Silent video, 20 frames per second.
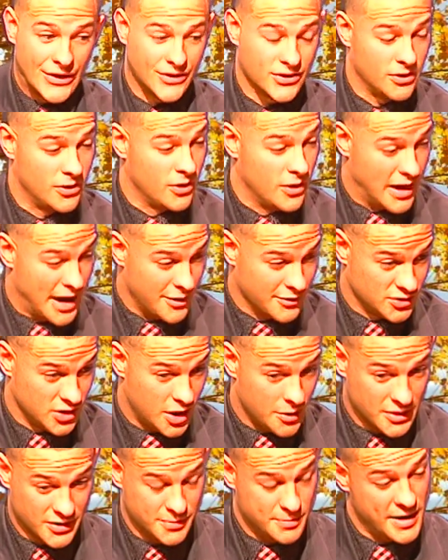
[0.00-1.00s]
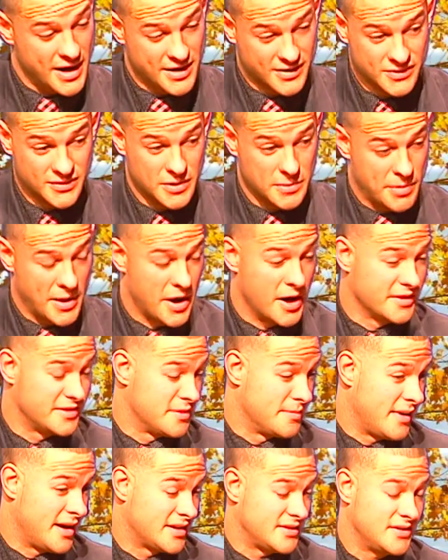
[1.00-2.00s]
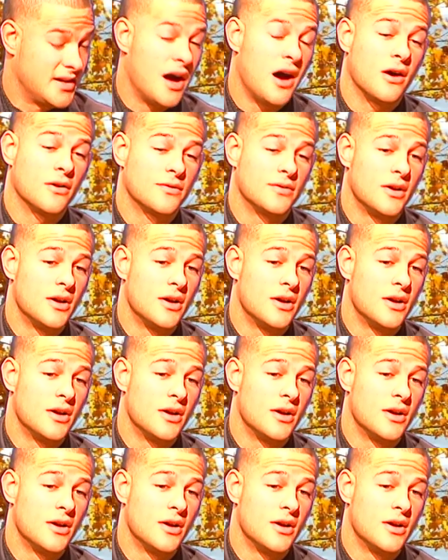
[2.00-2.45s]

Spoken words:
So I was always basically parenting myself.